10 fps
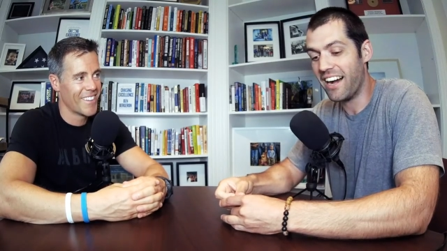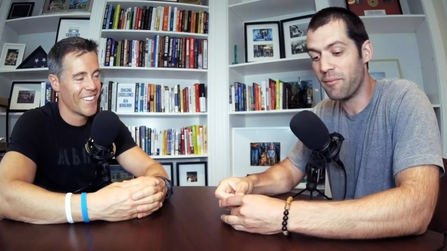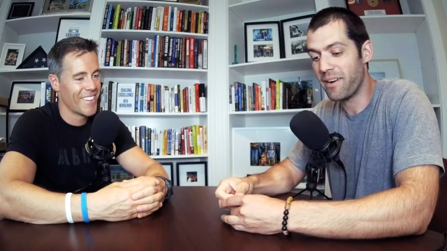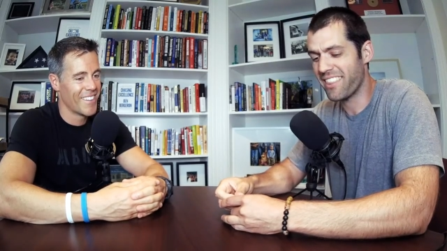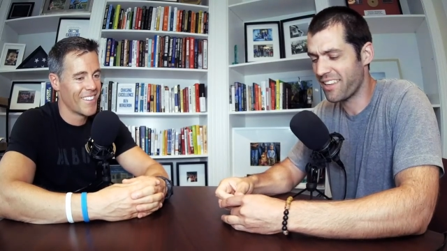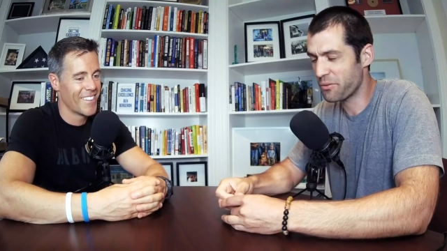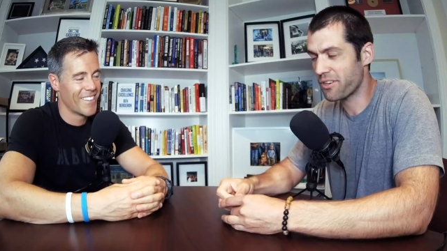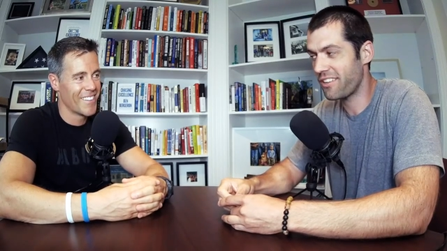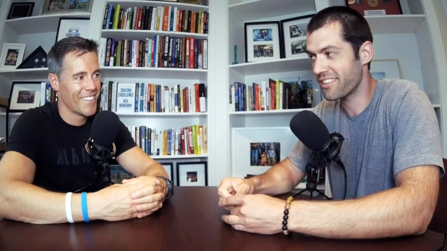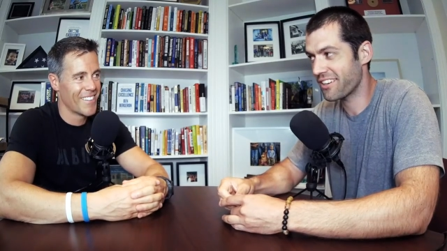Speaker 1: um, I think we're
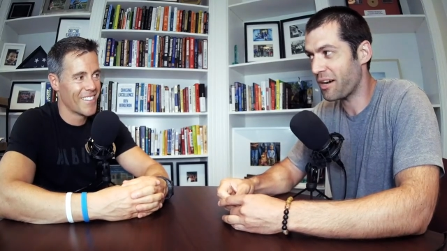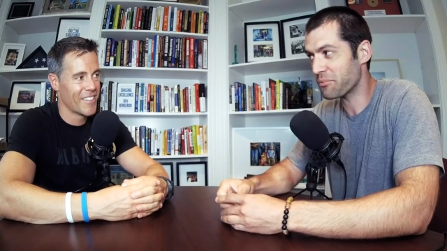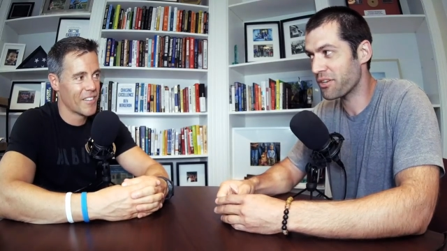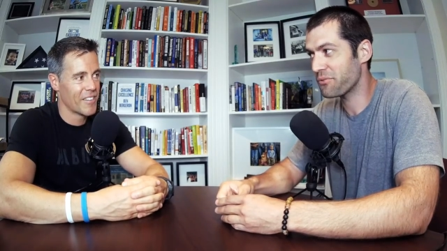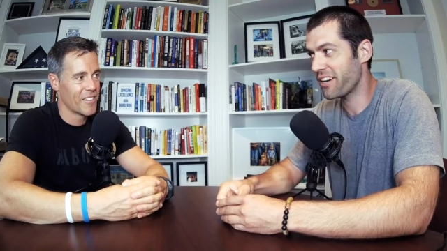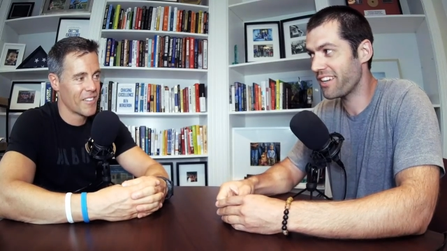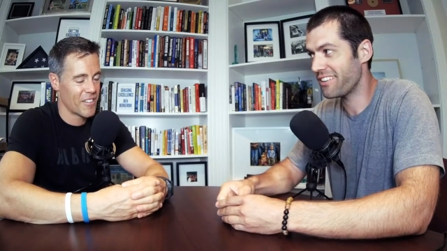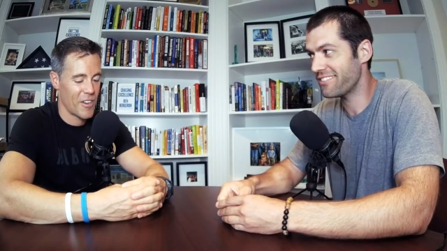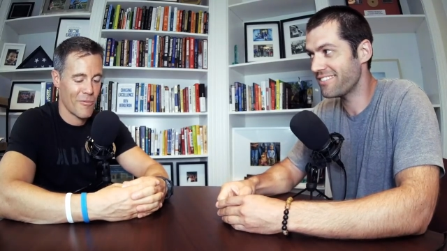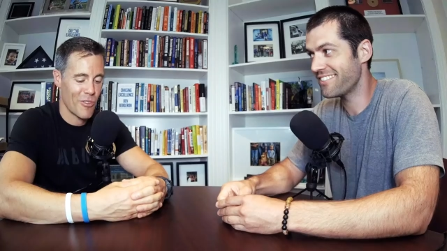calling it Comptrain
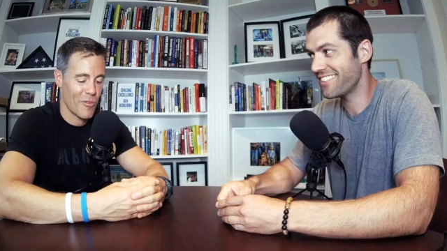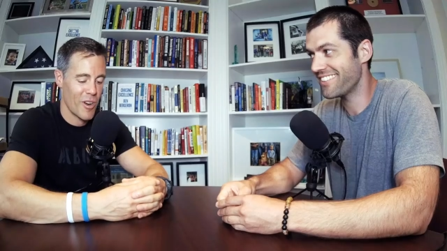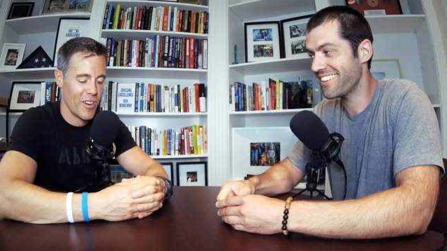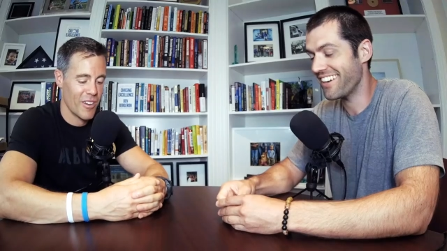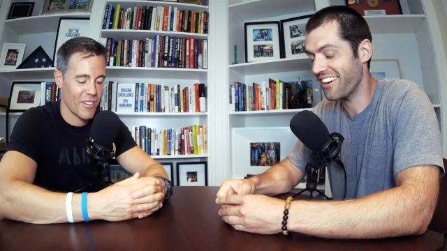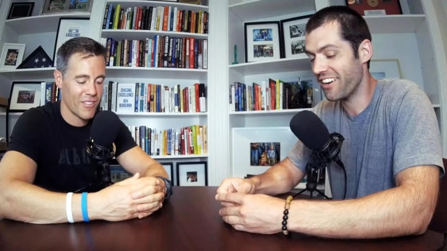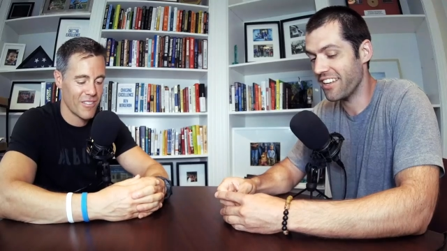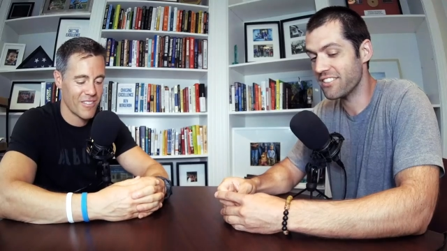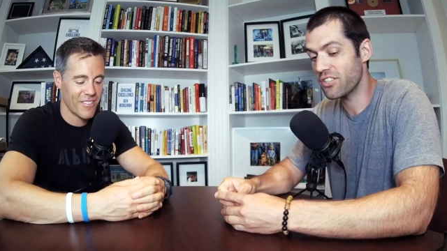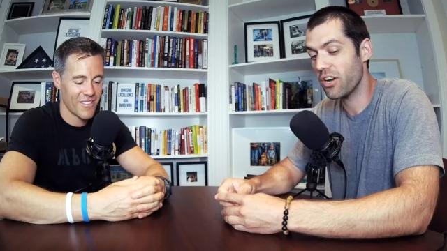Radio. Comptrain Radio. All
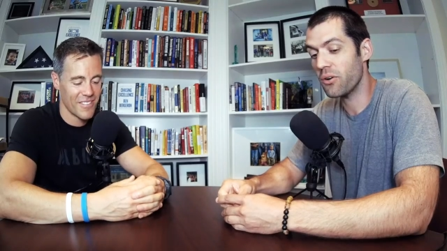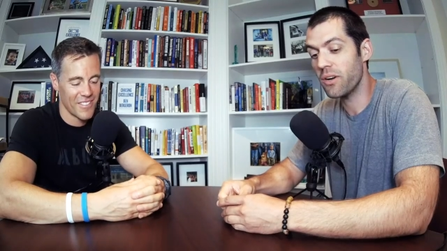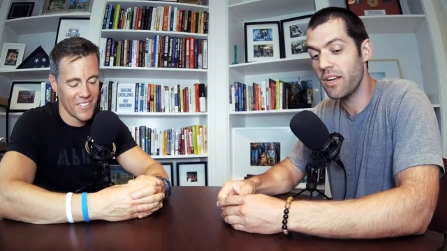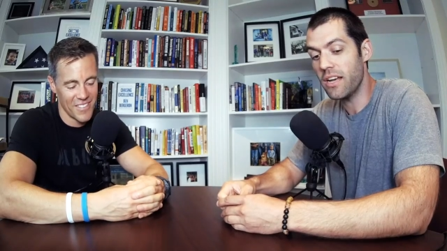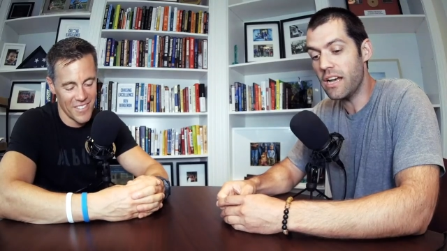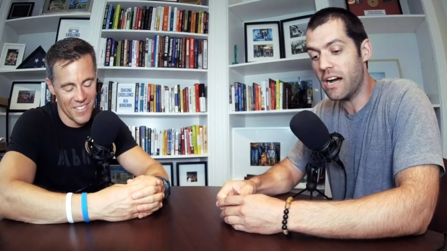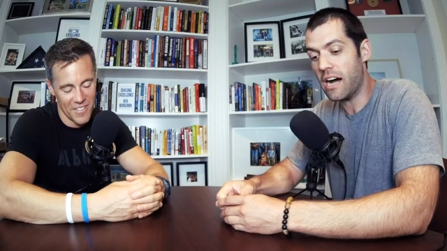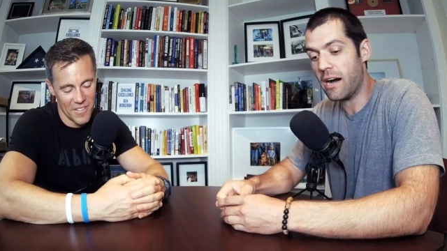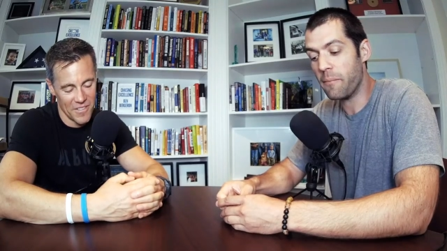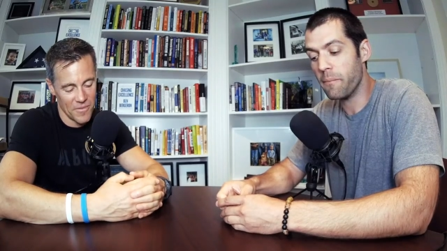right. So
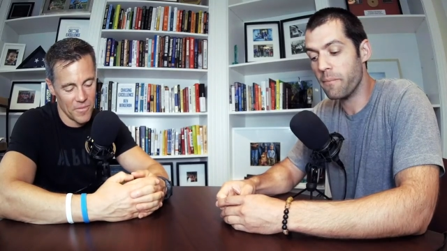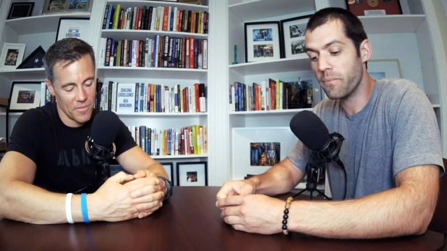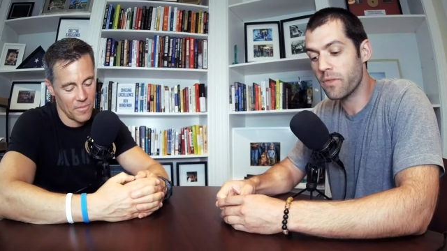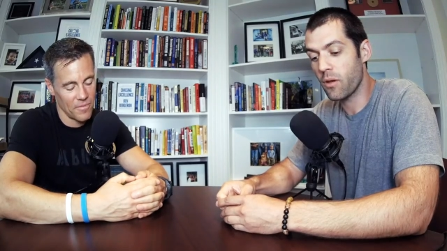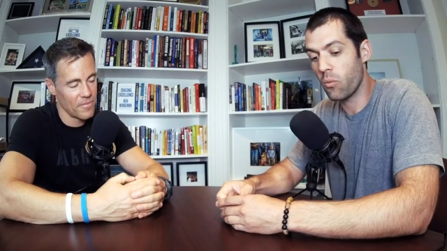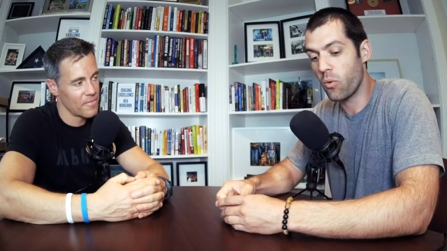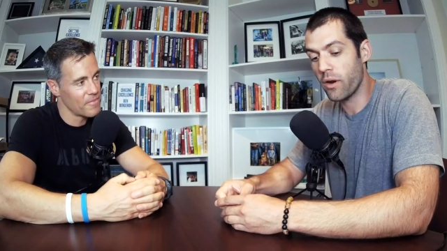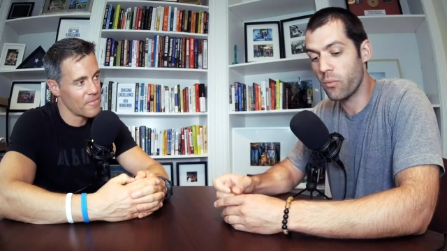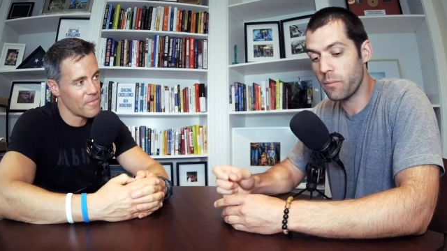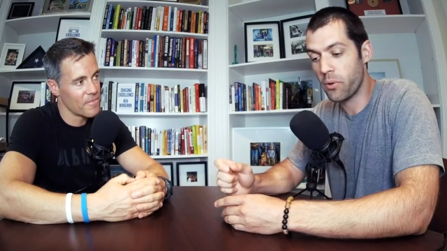um,
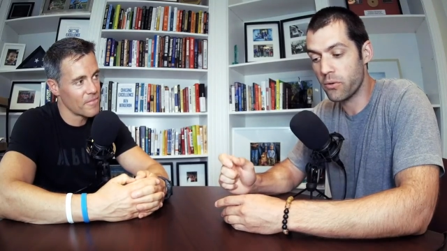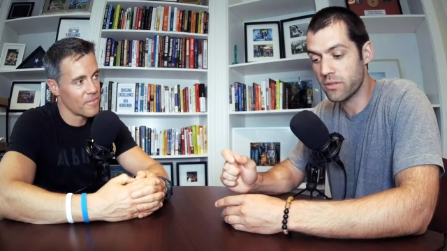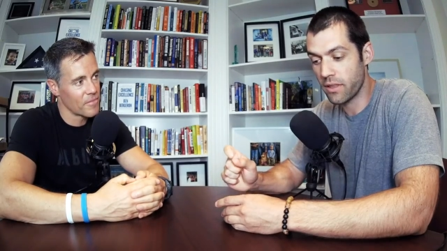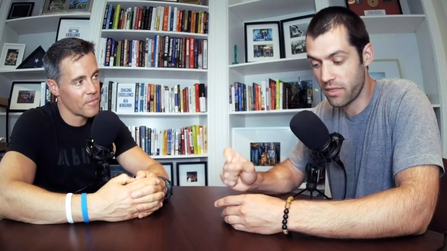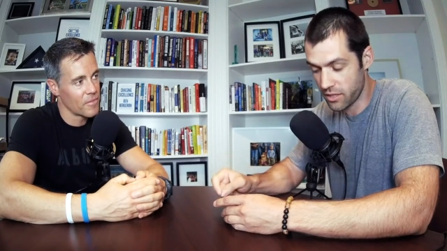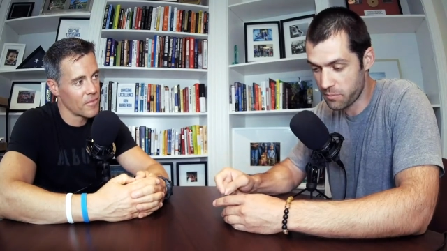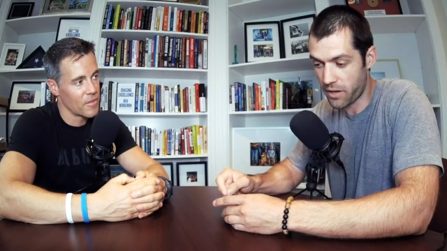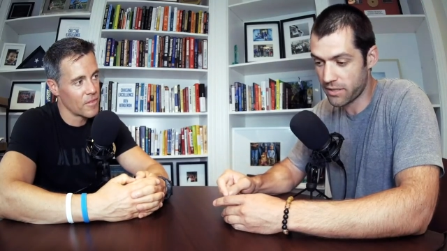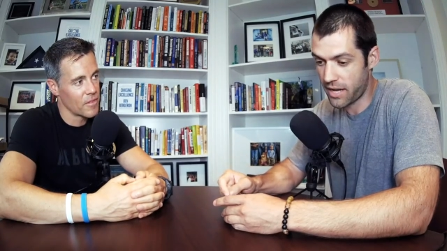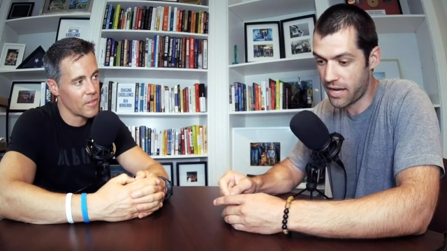when we post this
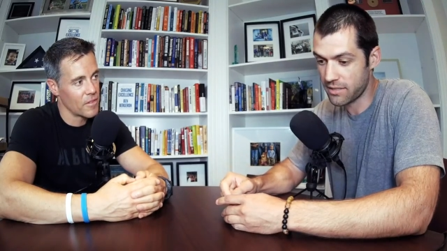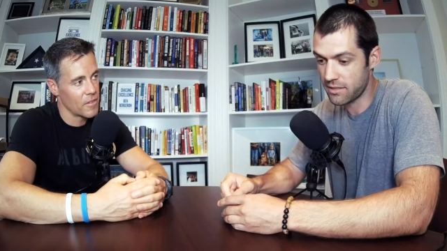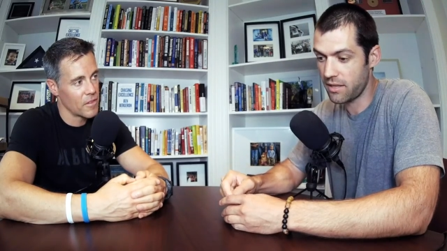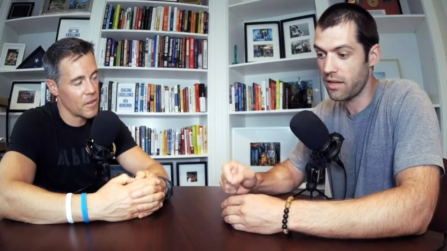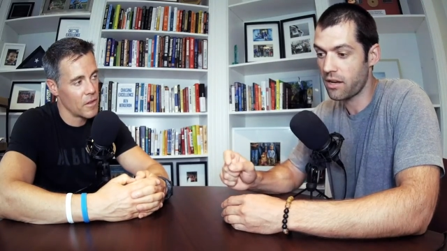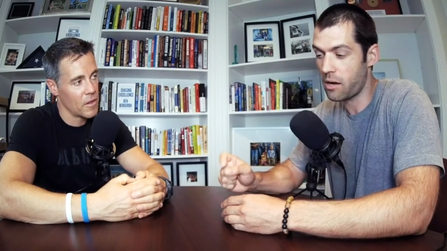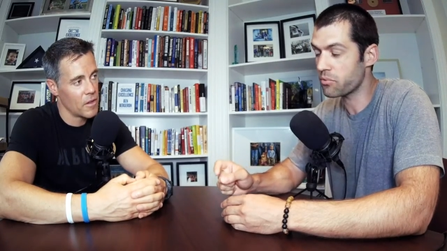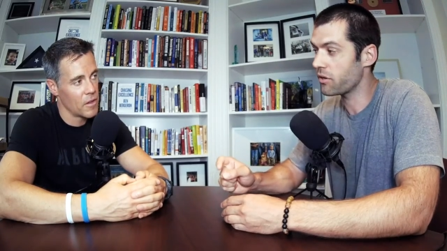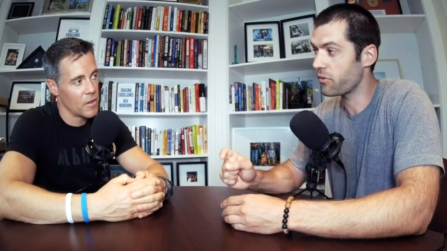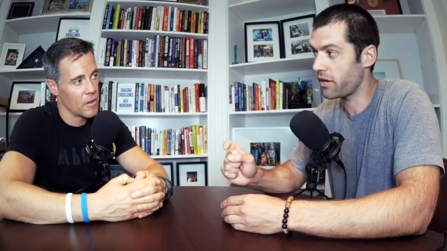podcast,
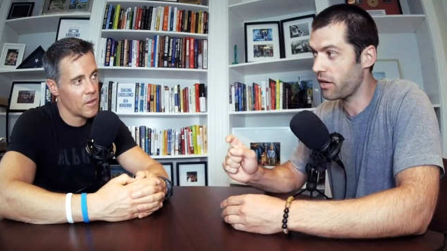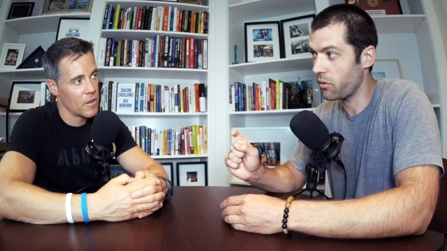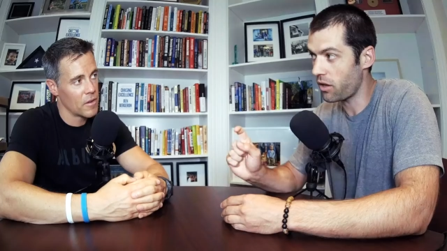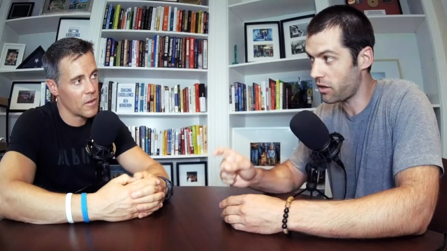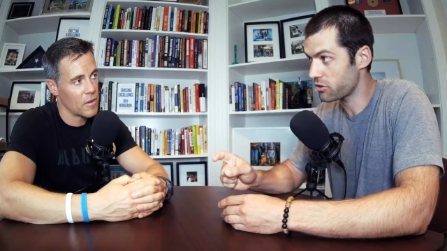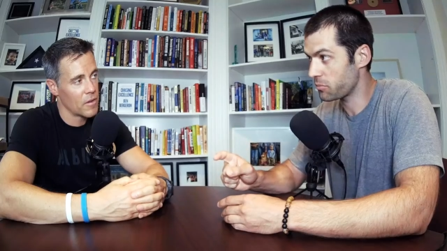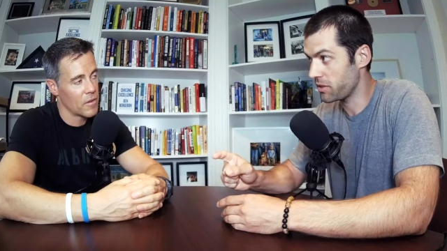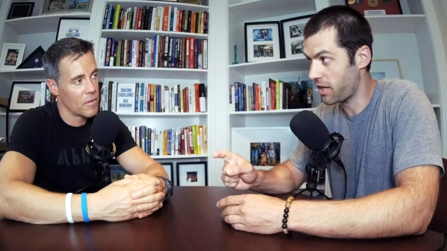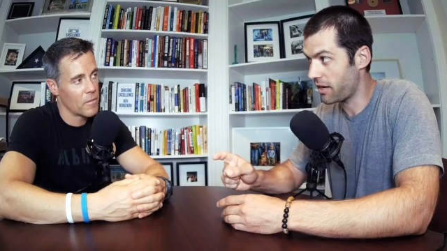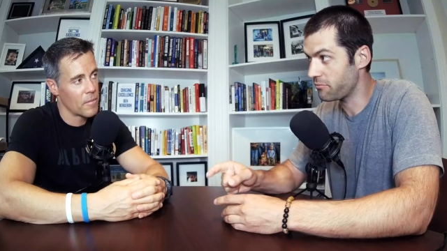Comptrain Radio will also
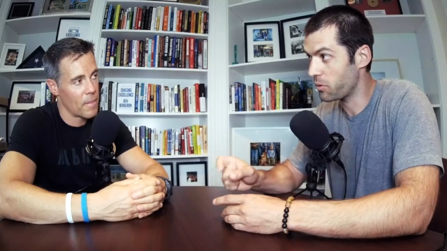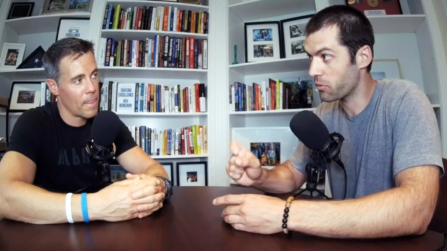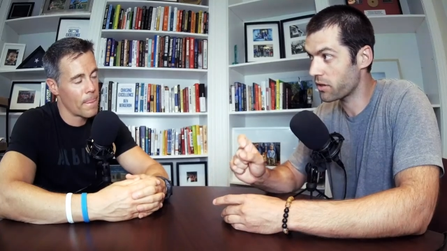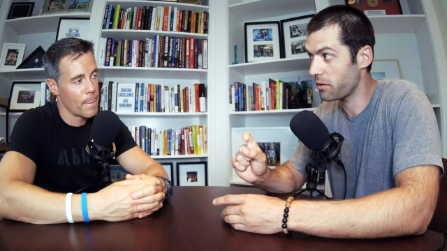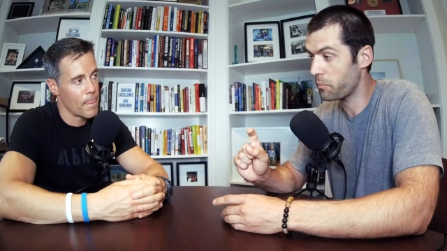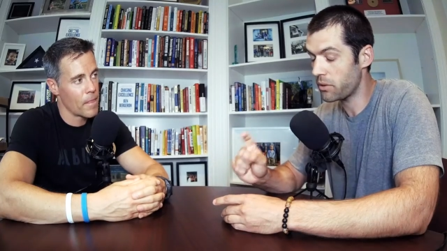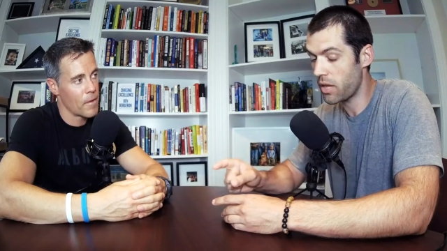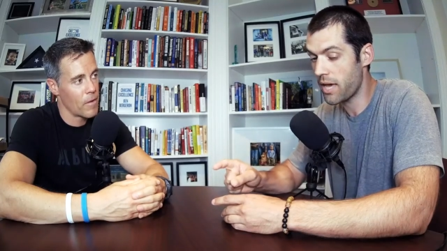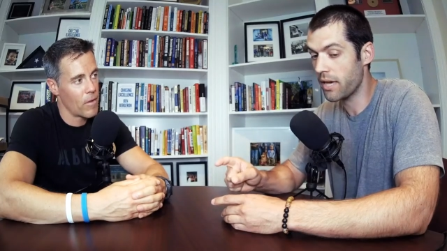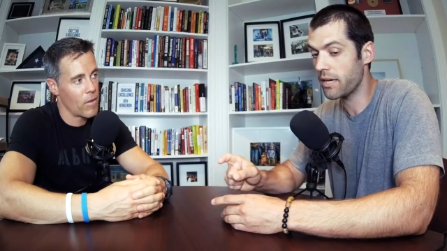be live, but we're going to
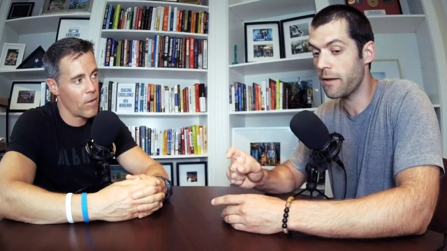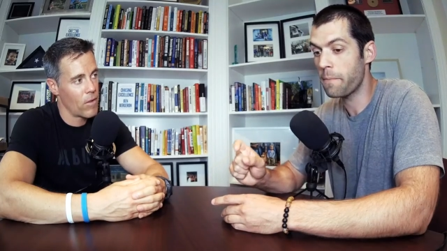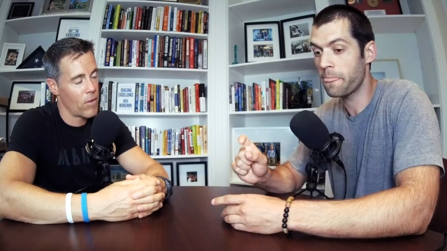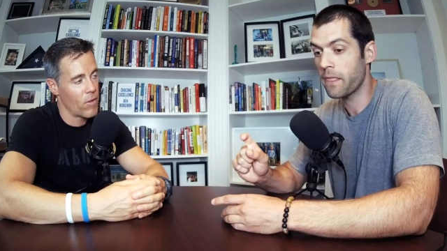play